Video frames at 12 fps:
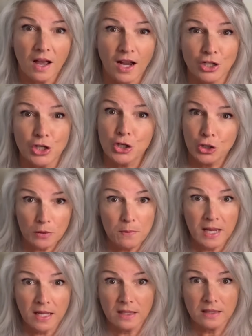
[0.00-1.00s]
I should
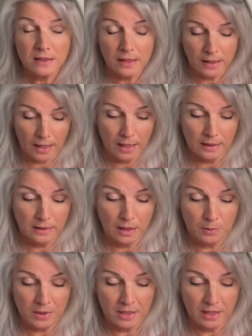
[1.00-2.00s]
make this
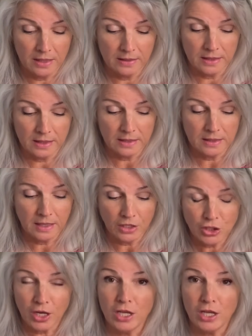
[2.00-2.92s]
again because it is such